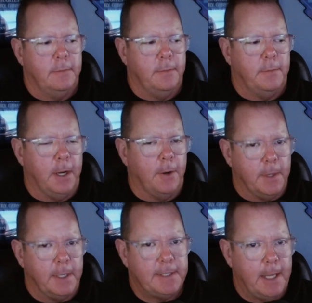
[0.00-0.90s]
there when
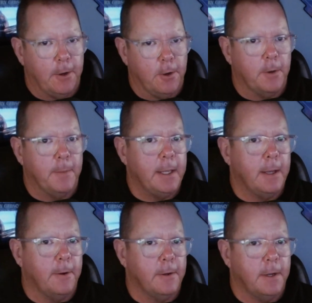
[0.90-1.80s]
they say they're going to be
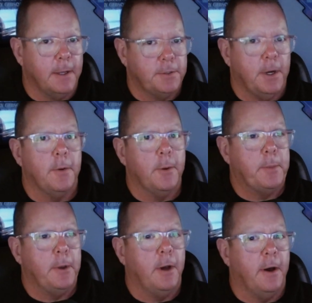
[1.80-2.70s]
there and not try to rip
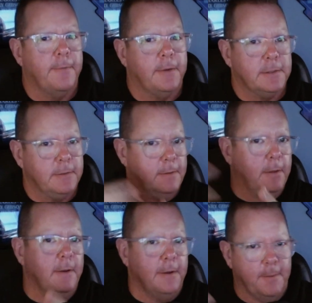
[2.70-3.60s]
you off, because
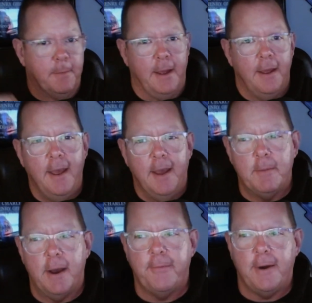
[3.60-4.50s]

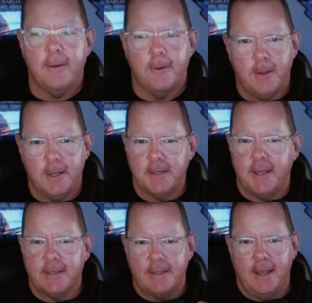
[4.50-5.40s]
my father-in-law
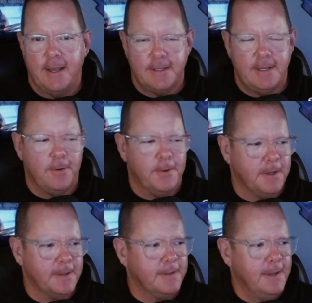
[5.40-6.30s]
has dealt with
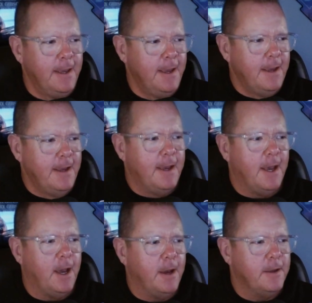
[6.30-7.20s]
this.
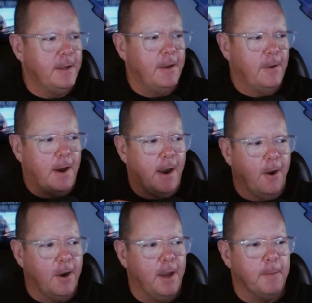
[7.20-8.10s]
He'll
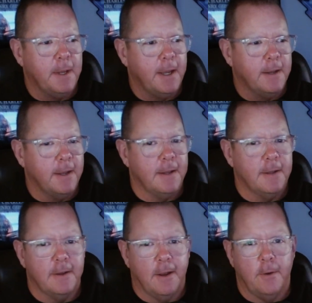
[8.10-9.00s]
hire a company and
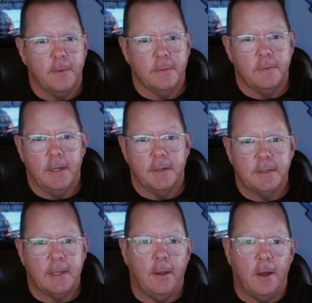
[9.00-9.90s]
then go,
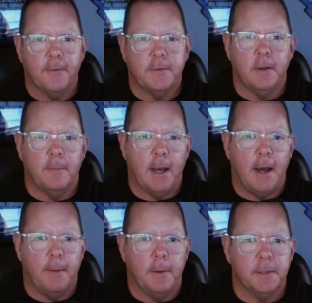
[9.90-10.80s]
sail off to the
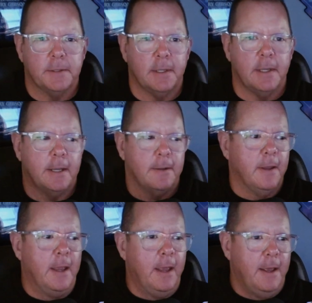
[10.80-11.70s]
Bahamas, and then
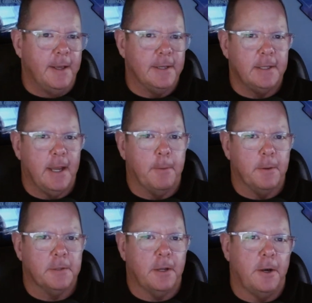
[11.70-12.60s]
his
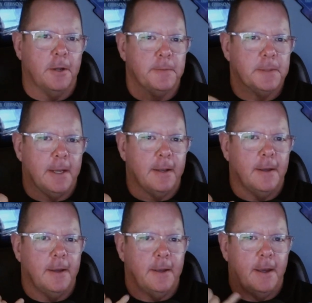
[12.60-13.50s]
neighbors calling him saying,
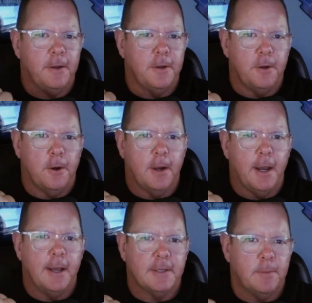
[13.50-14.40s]
yeah, your yard
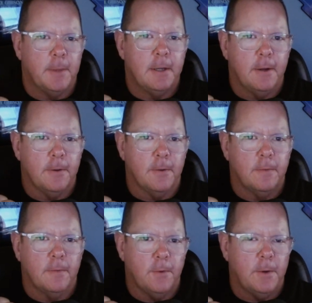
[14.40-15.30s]
guy hasn't been here in
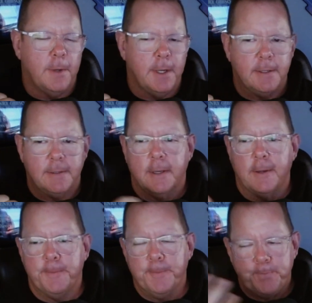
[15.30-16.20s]
3 weeks.
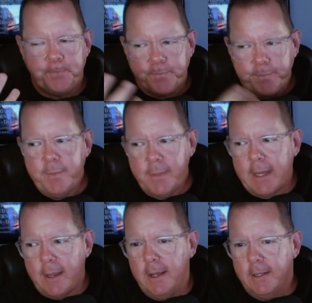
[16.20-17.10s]
So
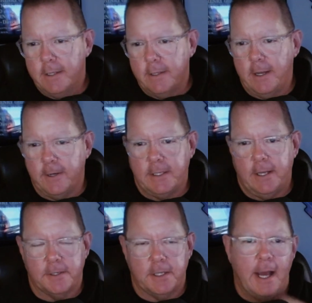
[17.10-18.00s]

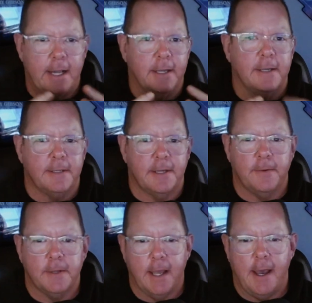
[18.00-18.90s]
there's a lot to consider
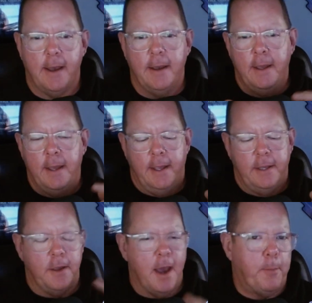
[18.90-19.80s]
with that.
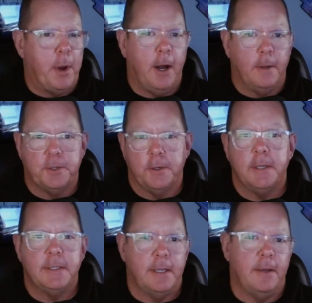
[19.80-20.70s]
You have palm
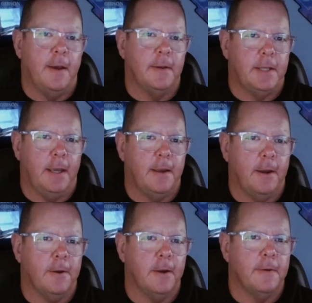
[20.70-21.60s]
trees that you have to take
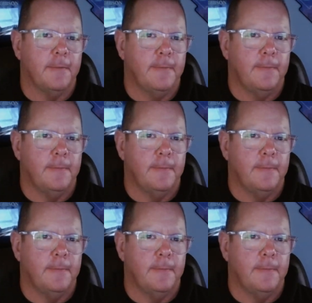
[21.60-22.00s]
care of.